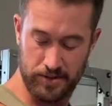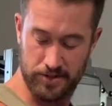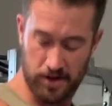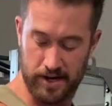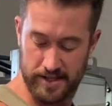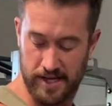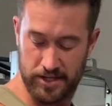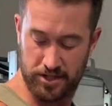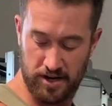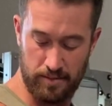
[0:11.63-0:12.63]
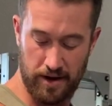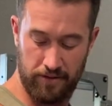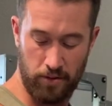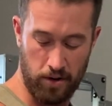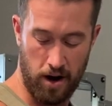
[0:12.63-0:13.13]
So there's already tension on my
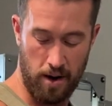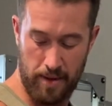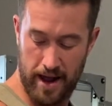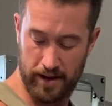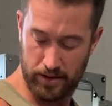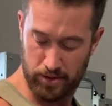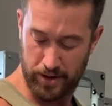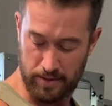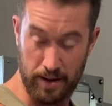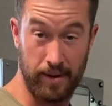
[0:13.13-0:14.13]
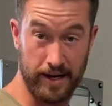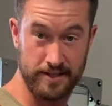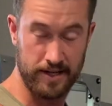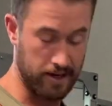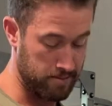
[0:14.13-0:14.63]
forearm and a little bit on my
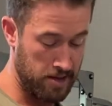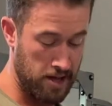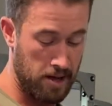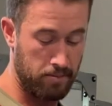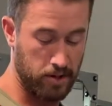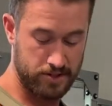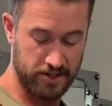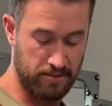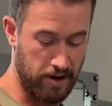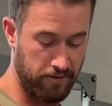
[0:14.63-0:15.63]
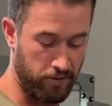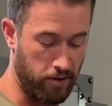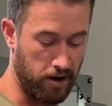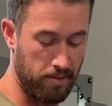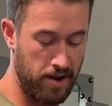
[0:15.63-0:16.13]
bicep, mostly on my
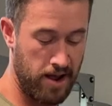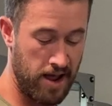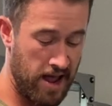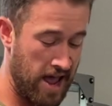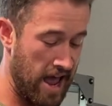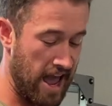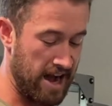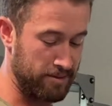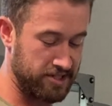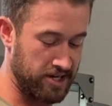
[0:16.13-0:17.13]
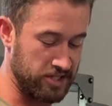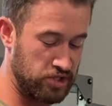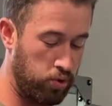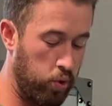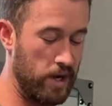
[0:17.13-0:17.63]
forearm. And I'm just gonna
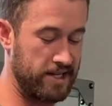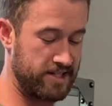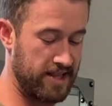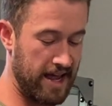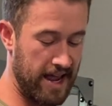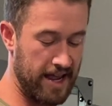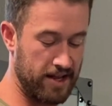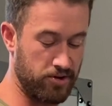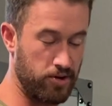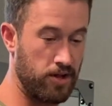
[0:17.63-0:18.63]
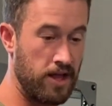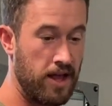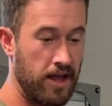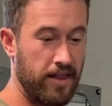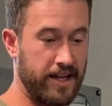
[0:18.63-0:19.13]
twist that handle
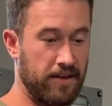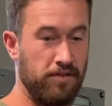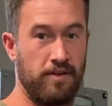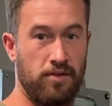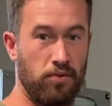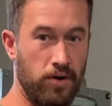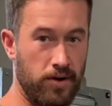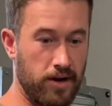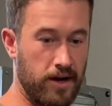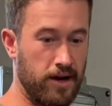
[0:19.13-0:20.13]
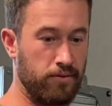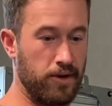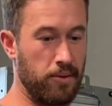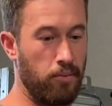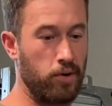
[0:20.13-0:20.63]
like if you've ever
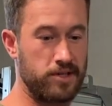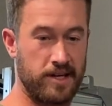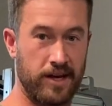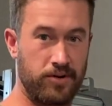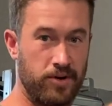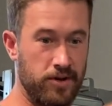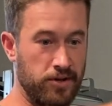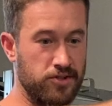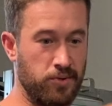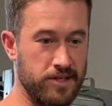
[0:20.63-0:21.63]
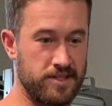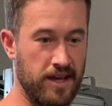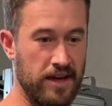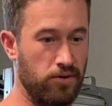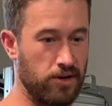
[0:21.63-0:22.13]
ridden a motorcycle, you twist the
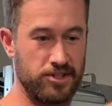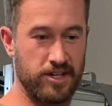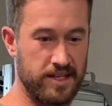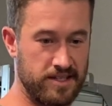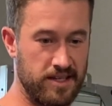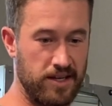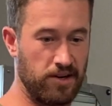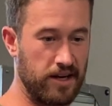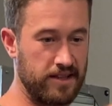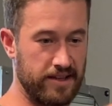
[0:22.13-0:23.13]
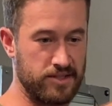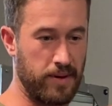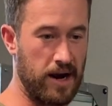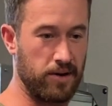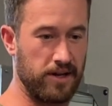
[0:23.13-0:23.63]
handle, or a jet ski or anything that's
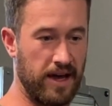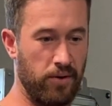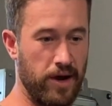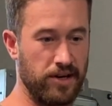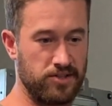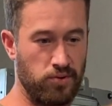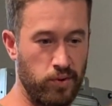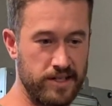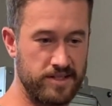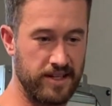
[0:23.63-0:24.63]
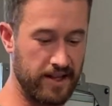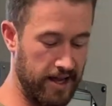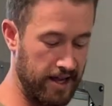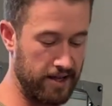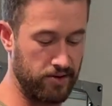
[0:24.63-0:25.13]
powered that way, you're twisting
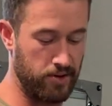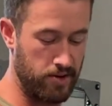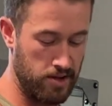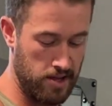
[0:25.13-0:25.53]
that handle.